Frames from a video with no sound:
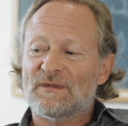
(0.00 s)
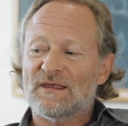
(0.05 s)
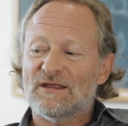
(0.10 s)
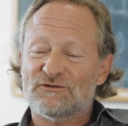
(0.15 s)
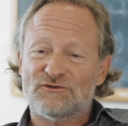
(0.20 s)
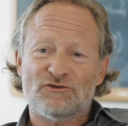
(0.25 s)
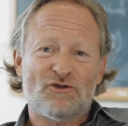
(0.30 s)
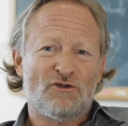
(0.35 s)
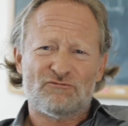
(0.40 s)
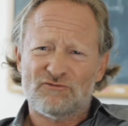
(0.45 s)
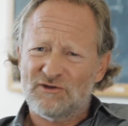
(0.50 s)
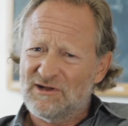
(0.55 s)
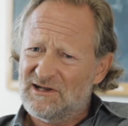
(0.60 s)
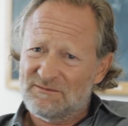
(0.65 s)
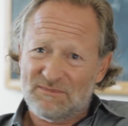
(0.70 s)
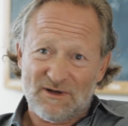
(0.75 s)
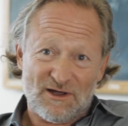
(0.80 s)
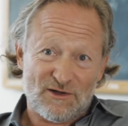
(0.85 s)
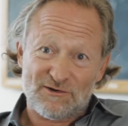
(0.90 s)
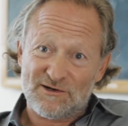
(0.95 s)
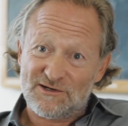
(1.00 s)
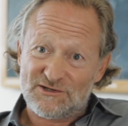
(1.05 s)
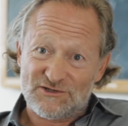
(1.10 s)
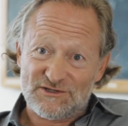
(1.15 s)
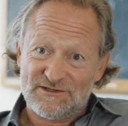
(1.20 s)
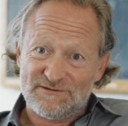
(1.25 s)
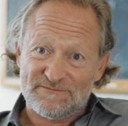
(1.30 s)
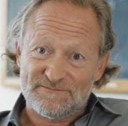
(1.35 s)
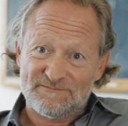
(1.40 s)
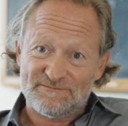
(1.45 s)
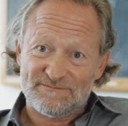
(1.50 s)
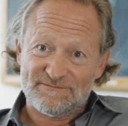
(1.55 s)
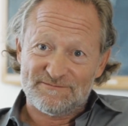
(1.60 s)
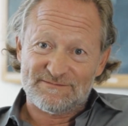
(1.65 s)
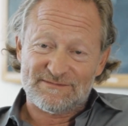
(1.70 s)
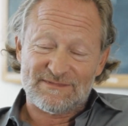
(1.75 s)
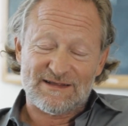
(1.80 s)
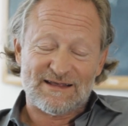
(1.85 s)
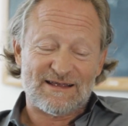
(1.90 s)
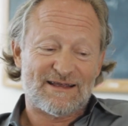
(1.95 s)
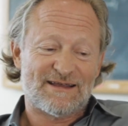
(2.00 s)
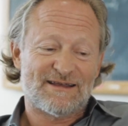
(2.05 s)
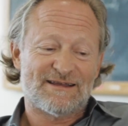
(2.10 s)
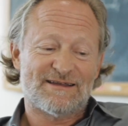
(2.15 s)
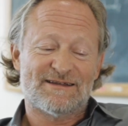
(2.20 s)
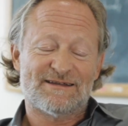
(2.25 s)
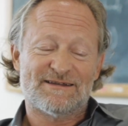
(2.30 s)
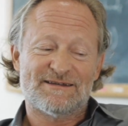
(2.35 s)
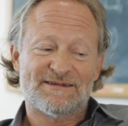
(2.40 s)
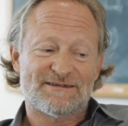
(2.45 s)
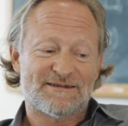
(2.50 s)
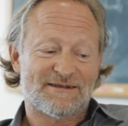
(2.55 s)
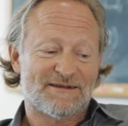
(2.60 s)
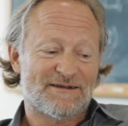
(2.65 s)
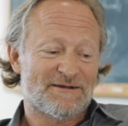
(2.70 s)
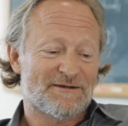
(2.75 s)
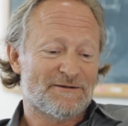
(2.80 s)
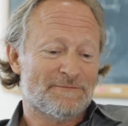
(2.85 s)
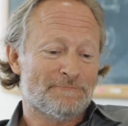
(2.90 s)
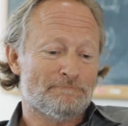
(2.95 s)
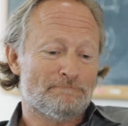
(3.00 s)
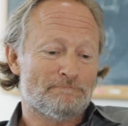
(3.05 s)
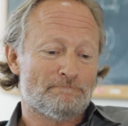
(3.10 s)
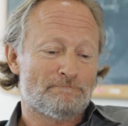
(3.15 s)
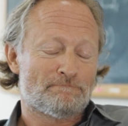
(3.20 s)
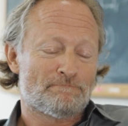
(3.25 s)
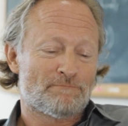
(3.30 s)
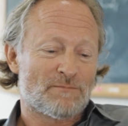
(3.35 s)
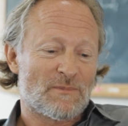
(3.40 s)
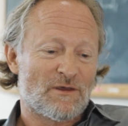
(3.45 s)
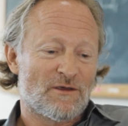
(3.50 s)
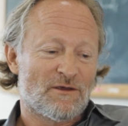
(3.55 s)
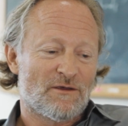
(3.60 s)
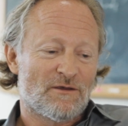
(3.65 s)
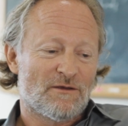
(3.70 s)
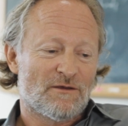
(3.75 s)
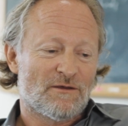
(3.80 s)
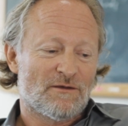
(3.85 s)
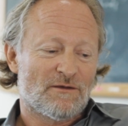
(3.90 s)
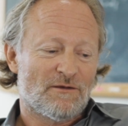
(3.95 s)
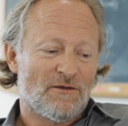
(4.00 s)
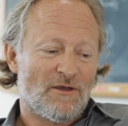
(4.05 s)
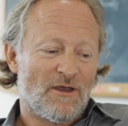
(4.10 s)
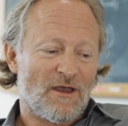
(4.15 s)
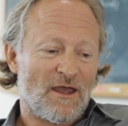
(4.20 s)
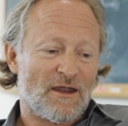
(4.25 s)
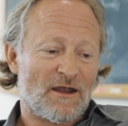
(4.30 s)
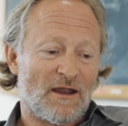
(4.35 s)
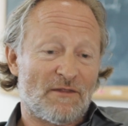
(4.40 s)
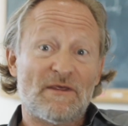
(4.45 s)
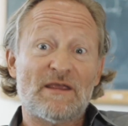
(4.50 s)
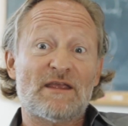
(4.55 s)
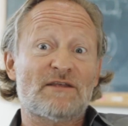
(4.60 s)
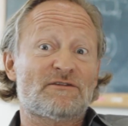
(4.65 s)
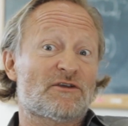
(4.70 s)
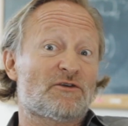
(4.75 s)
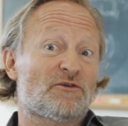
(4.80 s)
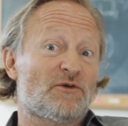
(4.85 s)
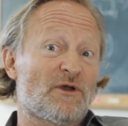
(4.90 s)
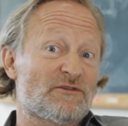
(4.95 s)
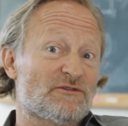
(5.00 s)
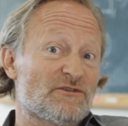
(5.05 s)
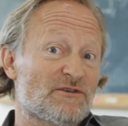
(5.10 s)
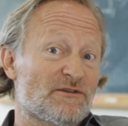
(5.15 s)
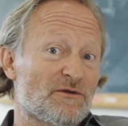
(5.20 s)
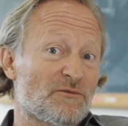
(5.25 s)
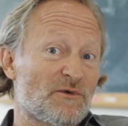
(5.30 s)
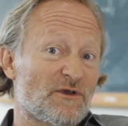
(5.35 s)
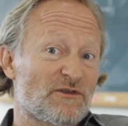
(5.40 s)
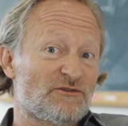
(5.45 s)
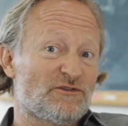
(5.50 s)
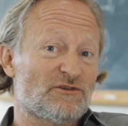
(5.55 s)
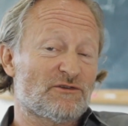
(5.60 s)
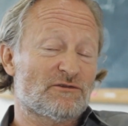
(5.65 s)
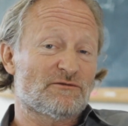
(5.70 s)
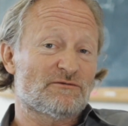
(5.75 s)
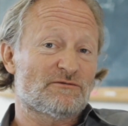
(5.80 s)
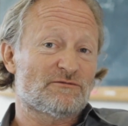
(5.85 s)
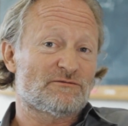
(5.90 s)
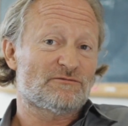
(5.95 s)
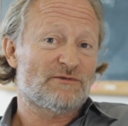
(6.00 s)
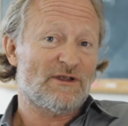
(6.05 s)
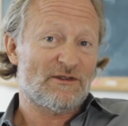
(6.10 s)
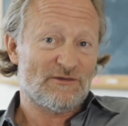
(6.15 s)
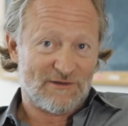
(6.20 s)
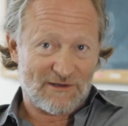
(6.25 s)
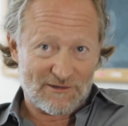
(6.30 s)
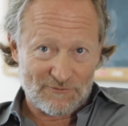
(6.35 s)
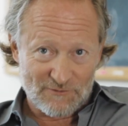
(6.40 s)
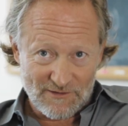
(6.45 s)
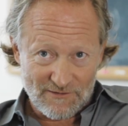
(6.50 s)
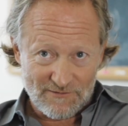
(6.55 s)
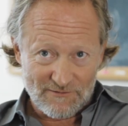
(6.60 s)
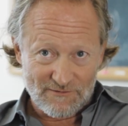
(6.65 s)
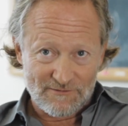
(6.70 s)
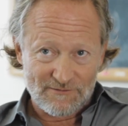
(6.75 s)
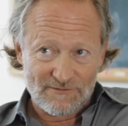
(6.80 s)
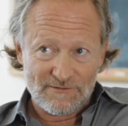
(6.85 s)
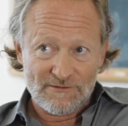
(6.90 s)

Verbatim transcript: It's not really biology. And, um, and I think it's a question that we're still wrestling with.